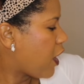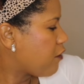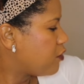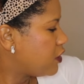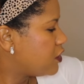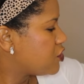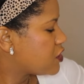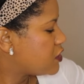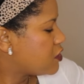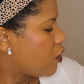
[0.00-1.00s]
I really
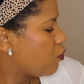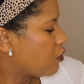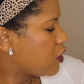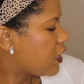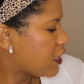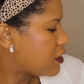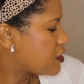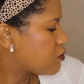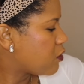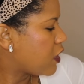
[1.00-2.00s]
just don't get
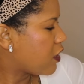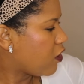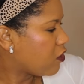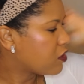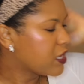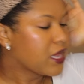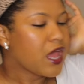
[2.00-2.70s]
this one at all.